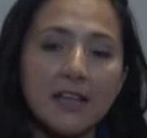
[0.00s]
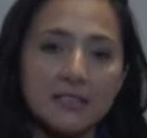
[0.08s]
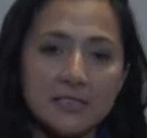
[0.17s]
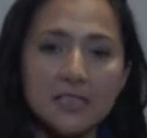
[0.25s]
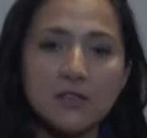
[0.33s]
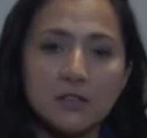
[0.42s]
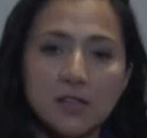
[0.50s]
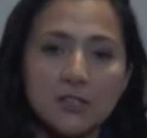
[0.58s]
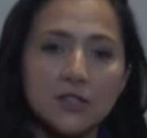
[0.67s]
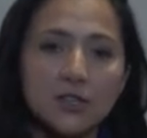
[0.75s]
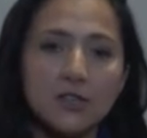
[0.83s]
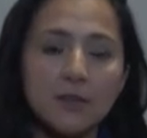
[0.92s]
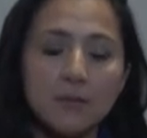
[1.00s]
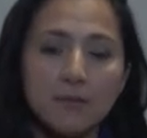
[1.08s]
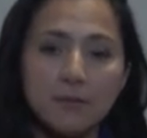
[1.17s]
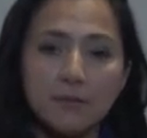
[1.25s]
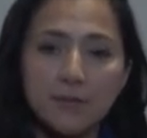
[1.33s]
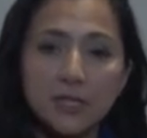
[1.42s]
a single-engine
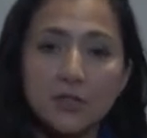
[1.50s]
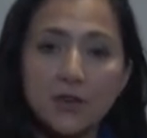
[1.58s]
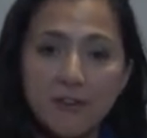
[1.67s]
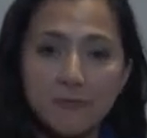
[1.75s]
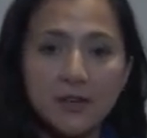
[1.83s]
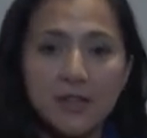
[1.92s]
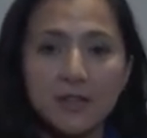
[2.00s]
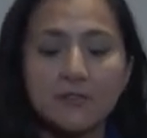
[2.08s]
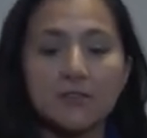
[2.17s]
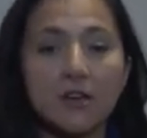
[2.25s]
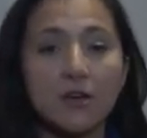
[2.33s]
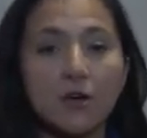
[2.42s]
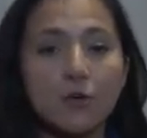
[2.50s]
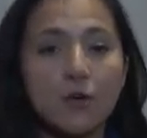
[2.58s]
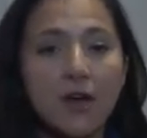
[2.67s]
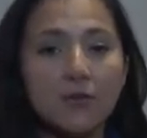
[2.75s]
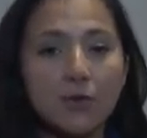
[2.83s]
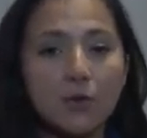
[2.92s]
Beechcraft Bonanza
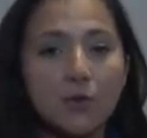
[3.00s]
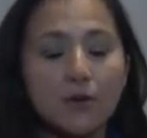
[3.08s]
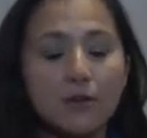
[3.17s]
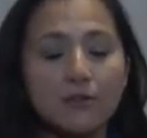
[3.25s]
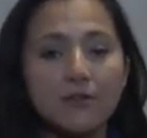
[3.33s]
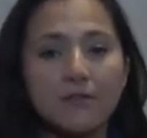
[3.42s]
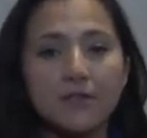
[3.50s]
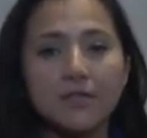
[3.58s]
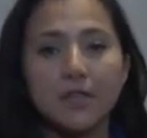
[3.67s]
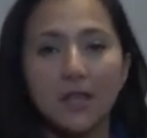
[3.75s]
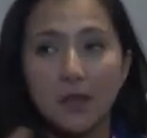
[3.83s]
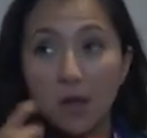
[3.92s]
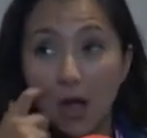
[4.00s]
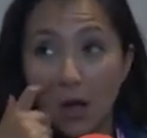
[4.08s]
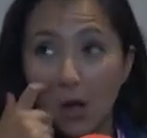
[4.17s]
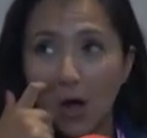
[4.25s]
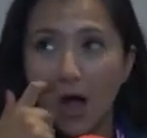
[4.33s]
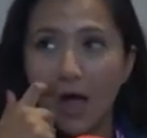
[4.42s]
around the world, visiting,
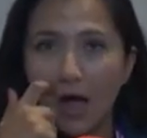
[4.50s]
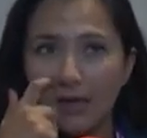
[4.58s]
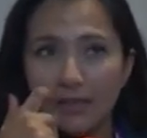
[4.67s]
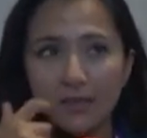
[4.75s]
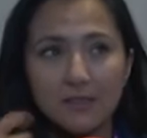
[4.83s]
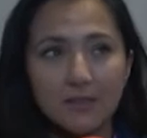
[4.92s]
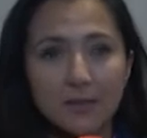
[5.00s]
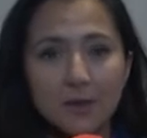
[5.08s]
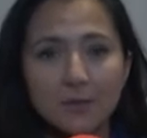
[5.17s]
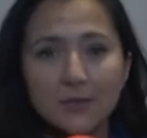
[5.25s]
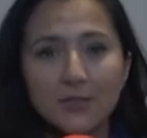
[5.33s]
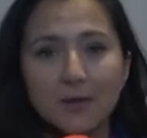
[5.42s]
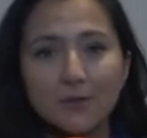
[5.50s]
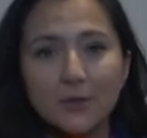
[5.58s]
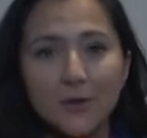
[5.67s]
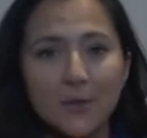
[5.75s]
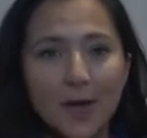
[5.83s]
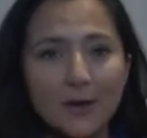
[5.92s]
I think the number's up
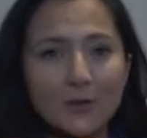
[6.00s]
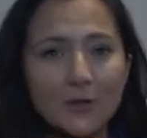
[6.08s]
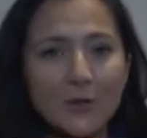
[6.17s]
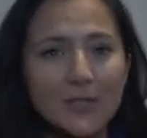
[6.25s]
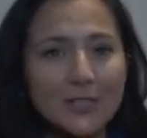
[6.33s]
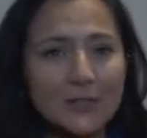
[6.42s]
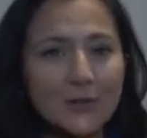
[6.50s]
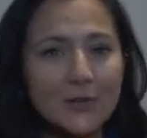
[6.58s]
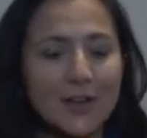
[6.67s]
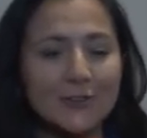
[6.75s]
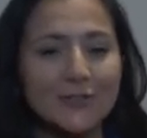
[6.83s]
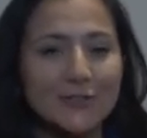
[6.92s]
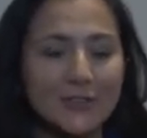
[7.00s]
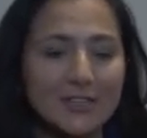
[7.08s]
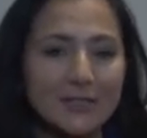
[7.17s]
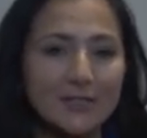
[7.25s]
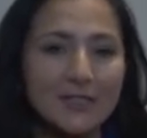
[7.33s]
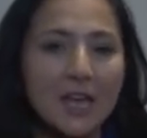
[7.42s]
to about 22
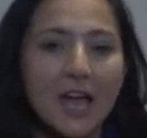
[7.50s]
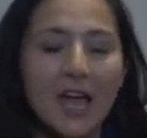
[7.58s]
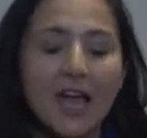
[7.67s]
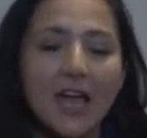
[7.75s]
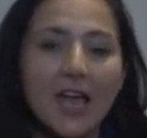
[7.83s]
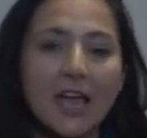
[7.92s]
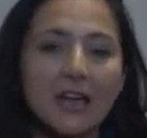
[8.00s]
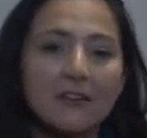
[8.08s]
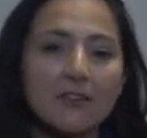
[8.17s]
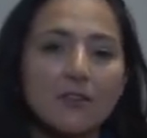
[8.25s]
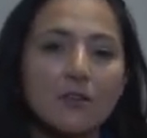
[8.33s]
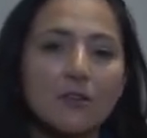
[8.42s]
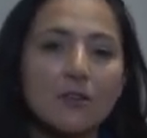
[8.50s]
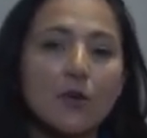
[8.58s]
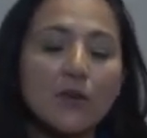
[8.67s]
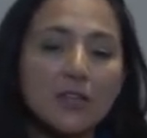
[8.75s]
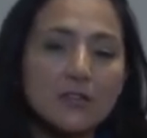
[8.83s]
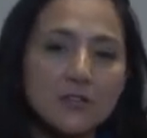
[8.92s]
countries. And
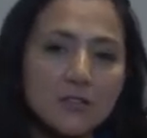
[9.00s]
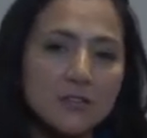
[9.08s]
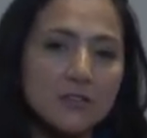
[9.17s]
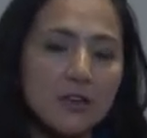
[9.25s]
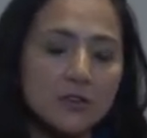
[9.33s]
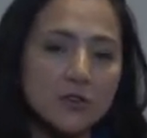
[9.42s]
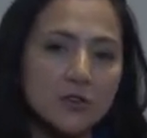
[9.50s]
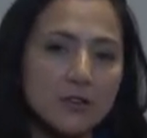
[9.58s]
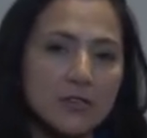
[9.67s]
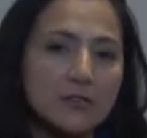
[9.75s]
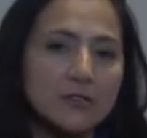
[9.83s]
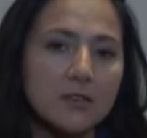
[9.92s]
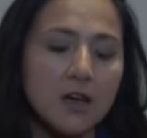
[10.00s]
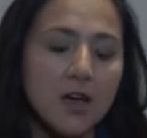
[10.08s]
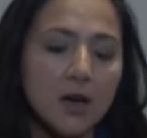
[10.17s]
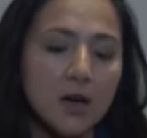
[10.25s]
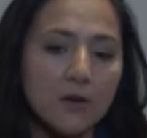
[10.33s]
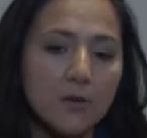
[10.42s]
going into these countries,
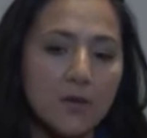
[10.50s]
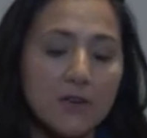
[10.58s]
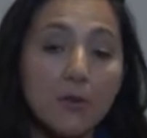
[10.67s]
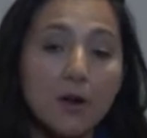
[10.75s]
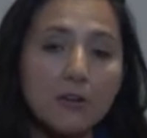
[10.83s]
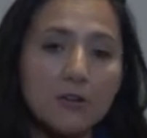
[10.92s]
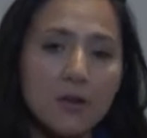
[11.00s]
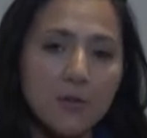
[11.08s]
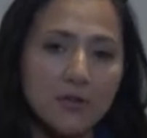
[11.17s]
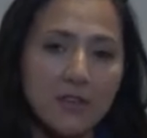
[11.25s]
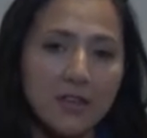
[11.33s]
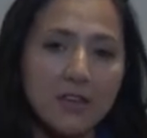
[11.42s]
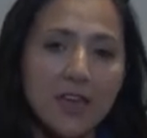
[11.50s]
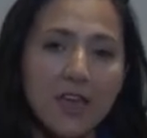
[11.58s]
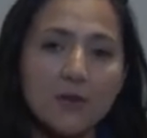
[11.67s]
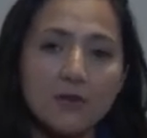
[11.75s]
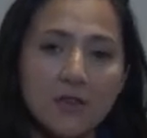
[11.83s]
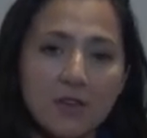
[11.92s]
we have partnered up with
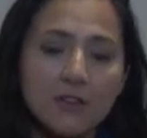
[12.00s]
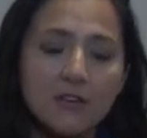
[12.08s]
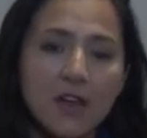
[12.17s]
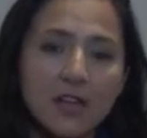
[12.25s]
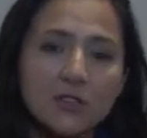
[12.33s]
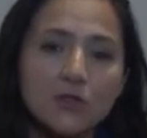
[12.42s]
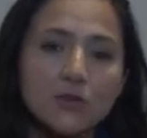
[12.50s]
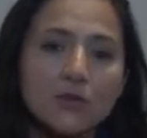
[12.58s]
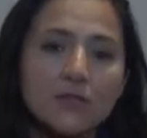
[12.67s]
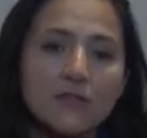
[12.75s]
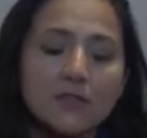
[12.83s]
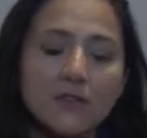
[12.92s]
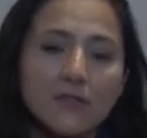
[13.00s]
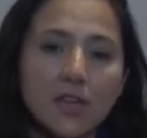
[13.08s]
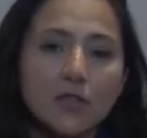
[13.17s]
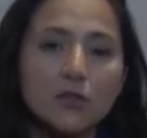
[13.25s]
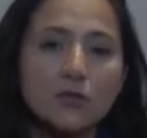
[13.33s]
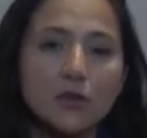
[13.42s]
ICAO, the International Civil
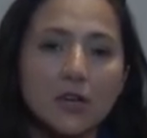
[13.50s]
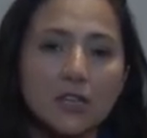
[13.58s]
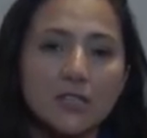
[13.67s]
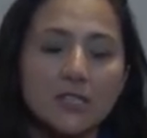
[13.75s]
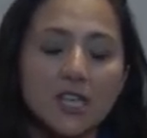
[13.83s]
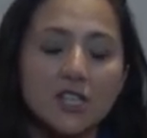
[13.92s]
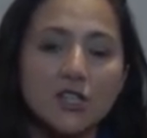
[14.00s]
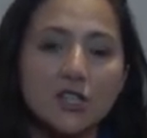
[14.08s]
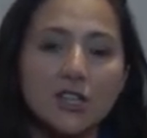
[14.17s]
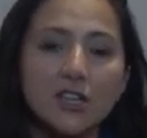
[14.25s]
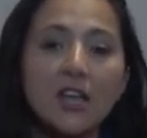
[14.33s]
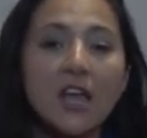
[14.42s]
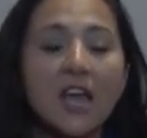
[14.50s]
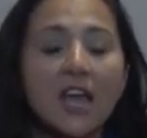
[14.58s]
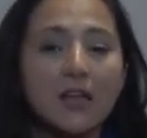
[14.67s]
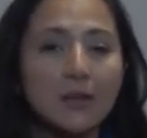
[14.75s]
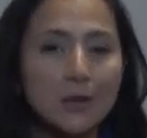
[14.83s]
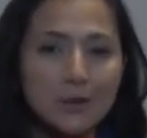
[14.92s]
Aviation Organization,
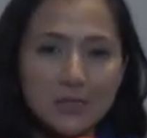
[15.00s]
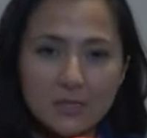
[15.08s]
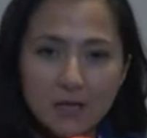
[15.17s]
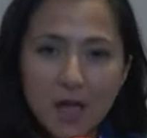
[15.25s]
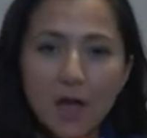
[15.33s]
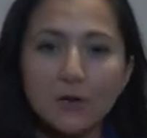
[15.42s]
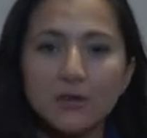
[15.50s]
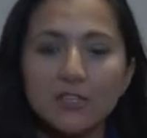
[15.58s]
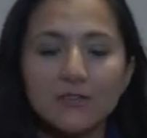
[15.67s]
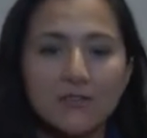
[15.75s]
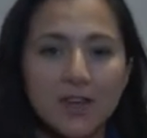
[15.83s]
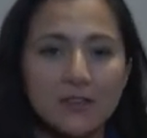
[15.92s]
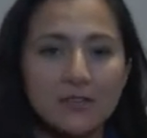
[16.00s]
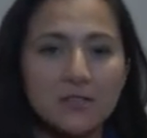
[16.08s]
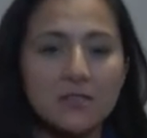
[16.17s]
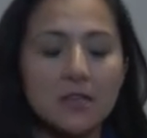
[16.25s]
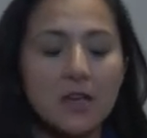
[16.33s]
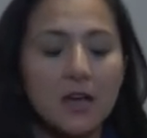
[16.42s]
in hosting outreach
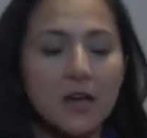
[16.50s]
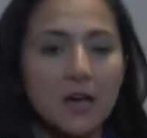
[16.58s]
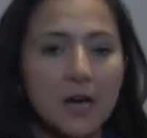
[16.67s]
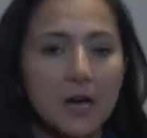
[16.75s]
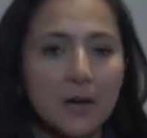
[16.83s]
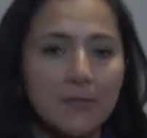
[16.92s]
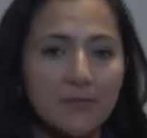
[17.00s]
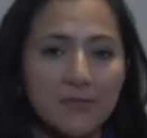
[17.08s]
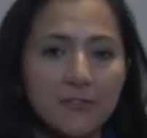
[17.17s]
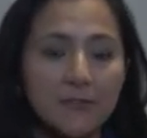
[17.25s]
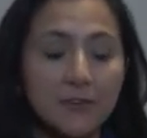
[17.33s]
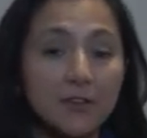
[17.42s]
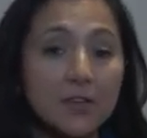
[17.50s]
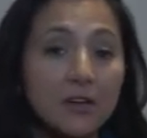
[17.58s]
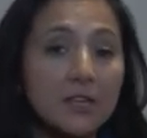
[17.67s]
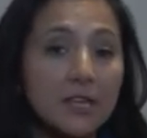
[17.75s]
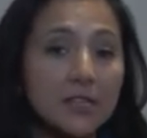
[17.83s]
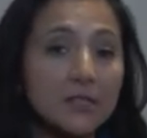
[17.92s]
events for
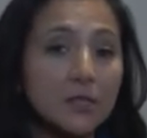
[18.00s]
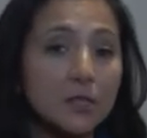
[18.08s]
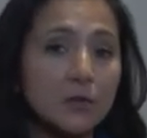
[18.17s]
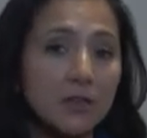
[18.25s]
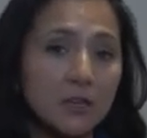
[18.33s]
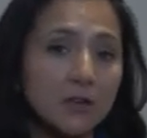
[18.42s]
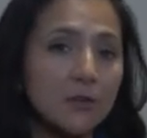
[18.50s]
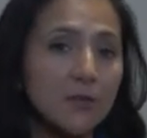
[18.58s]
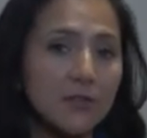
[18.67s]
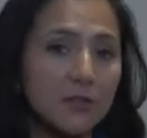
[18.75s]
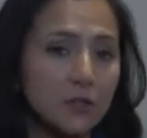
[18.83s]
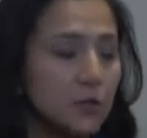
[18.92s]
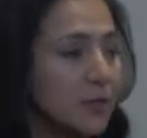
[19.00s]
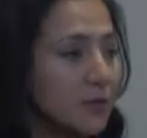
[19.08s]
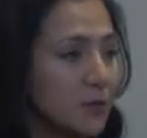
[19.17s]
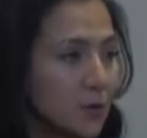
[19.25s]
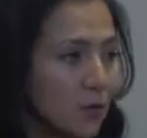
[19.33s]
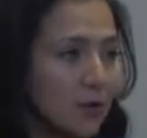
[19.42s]
young kids to hear about
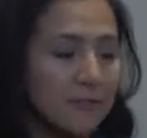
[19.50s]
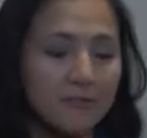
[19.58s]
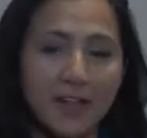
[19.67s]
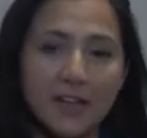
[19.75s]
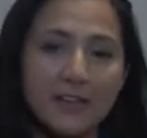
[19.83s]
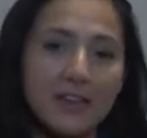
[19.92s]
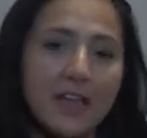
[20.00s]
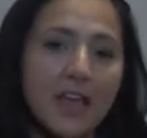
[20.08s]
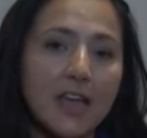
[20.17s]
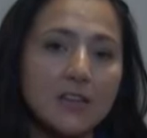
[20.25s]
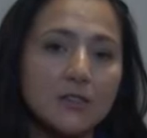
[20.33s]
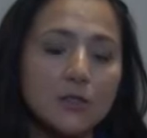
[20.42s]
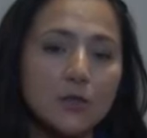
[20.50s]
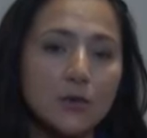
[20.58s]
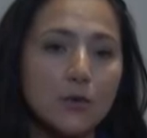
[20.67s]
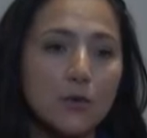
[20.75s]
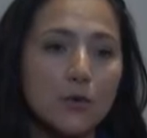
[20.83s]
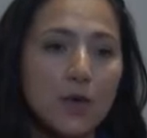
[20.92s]
the Soar flight and
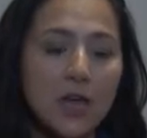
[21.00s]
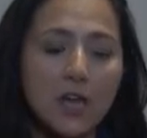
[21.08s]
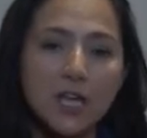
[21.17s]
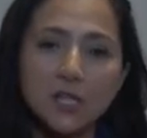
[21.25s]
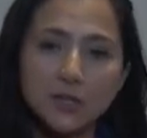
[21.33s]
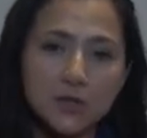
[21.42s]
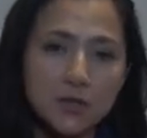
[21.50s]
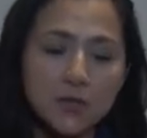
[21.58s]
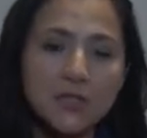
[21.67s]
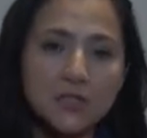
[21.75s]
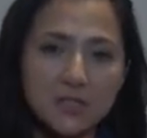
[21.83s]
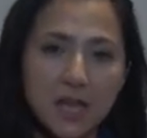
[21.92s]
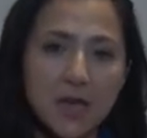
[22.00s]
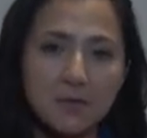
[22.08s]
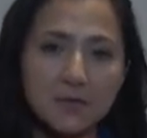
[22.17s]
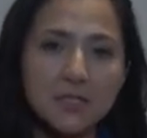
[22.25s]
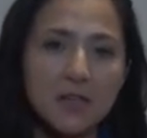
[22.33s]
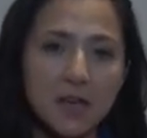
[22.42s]
to introduce
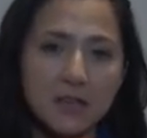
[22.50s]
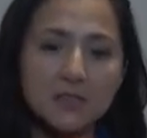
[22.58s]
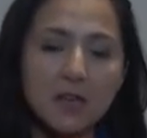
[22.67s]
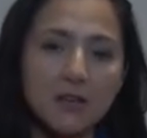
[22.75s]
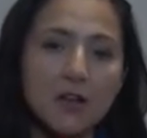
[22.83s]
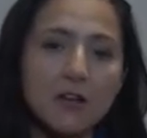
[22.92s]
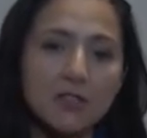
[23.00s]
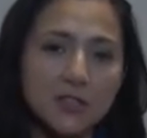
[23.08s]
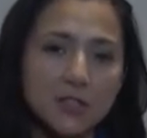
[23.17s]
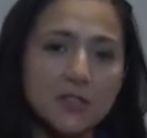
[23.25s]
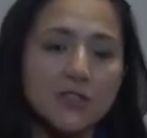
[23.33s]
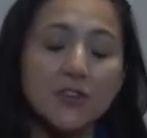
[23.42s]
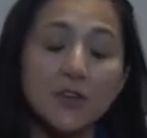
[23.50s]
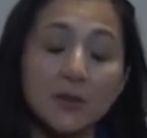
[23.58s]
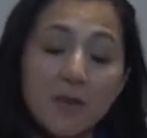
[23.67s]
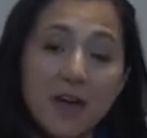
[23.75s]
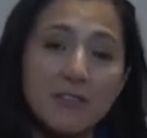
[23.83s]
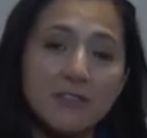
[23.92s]
STEM, science, technology, engineering,
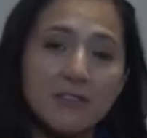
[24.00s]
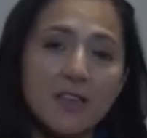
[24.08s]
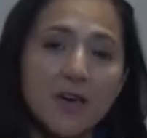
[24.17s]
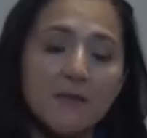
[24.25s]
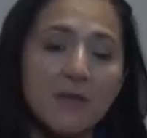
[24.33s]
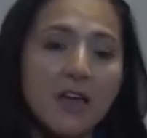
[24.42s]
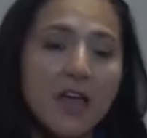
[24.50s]
and math to them,